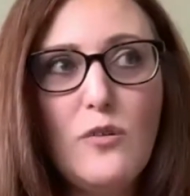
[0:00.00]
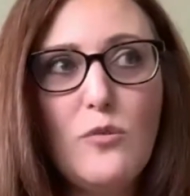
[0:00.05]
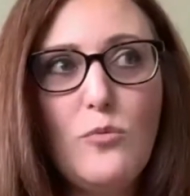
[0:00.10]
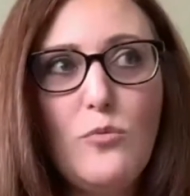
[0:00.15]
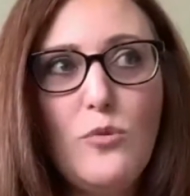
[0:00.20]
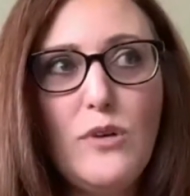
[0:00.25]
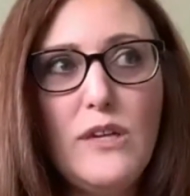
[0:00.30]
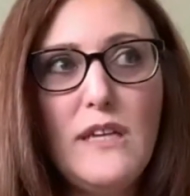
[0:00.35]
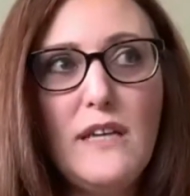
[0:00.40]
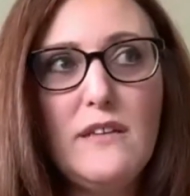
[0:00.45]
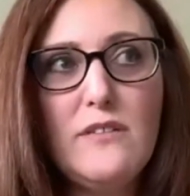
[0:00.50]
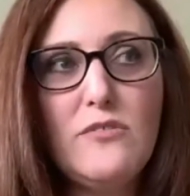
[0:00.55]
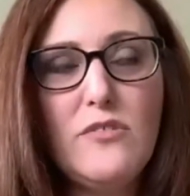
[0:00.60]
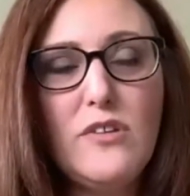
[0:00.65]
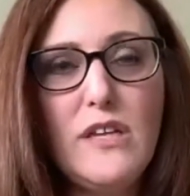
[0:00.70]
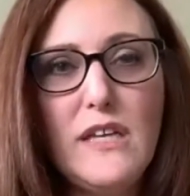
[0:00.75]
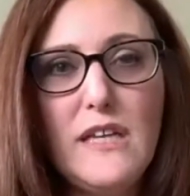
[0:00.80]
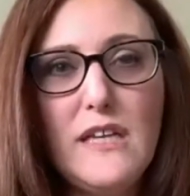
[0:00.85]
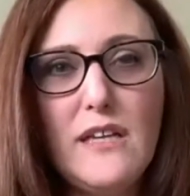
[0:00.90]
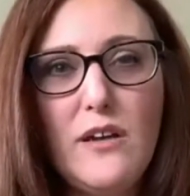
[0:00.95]
We need to
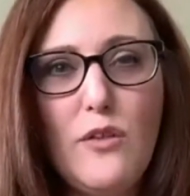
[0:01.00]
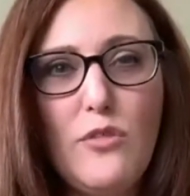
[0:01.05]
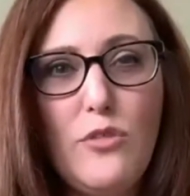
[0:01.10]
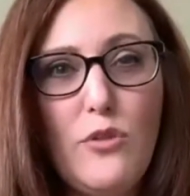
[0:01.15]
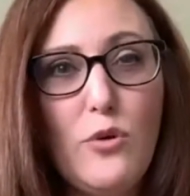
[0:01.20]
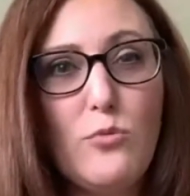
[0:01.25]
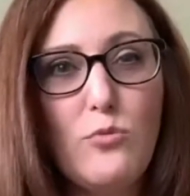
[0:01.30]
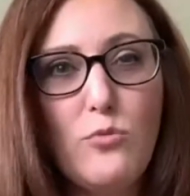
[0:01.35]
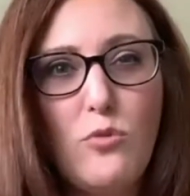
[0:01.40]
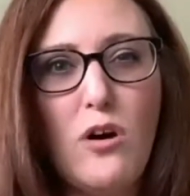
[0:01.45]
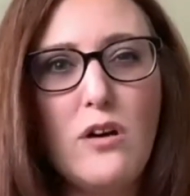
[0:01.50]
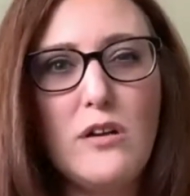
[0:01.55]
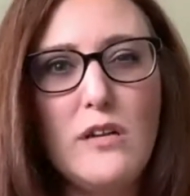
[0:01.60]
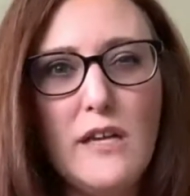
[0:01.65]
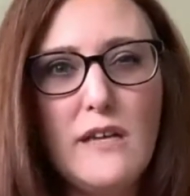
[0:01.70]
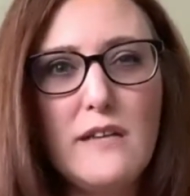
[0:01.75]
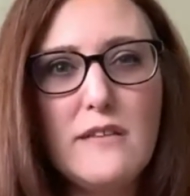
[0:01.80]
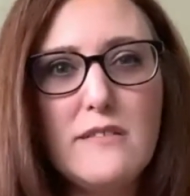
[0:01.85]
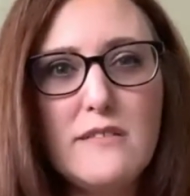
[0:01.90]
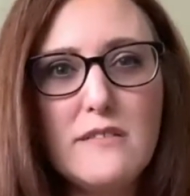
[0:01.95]
hear the
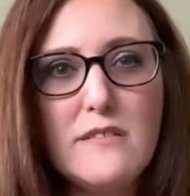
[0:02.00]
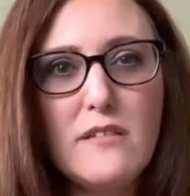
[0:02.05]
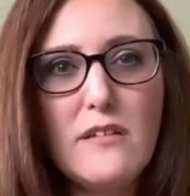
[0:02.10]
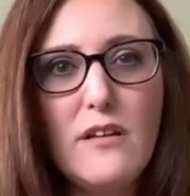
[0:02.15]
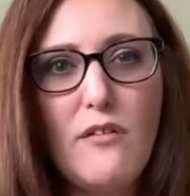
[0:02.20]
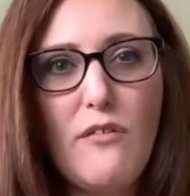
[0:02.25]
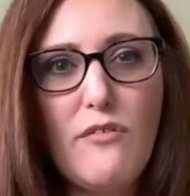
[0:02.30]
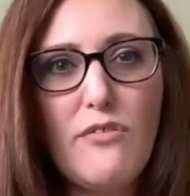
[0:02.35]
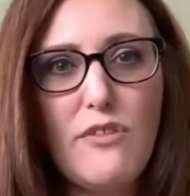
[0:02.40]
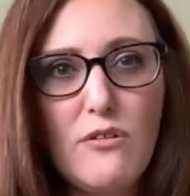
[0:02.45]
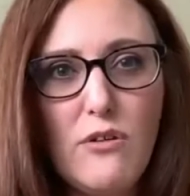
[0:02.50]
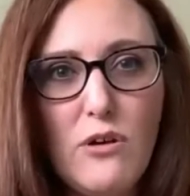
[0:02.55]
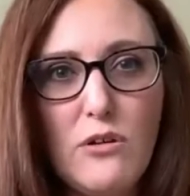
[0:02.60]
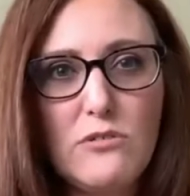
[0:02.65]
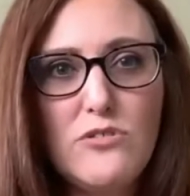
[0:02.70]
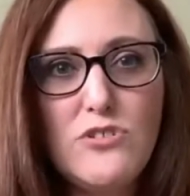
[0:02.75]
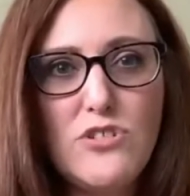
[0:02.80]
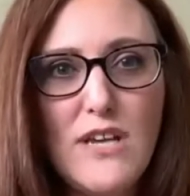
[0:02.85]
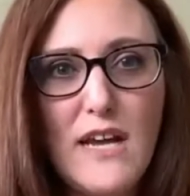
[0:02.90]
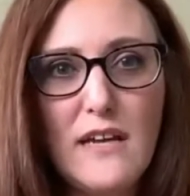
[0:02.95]
rawness of their
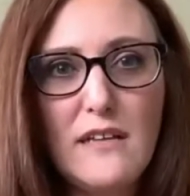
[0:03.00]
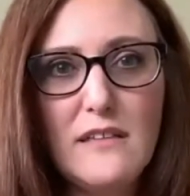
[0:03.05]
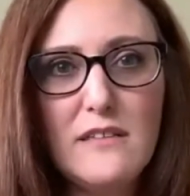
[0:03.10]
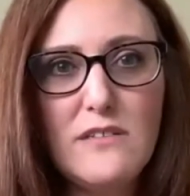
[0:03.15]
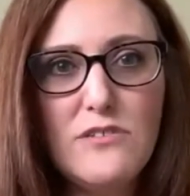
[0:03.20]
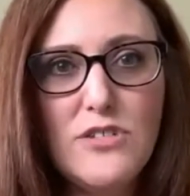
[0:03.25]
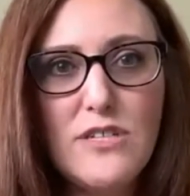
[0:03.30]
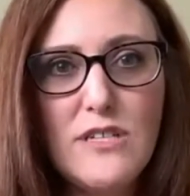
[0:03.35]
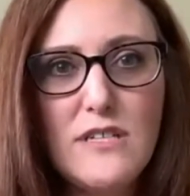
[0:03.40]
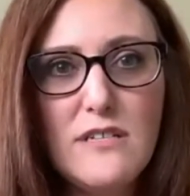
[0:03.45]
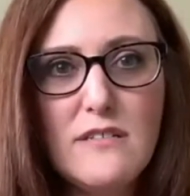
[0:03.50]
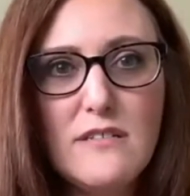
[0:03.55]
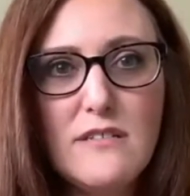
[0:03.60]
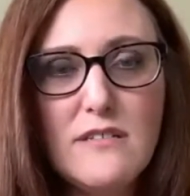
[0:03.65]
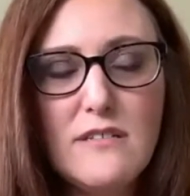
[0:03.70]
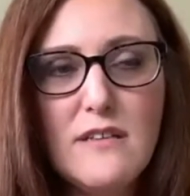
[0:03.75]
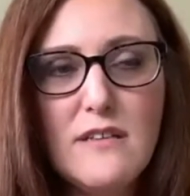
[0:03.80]
own challenges.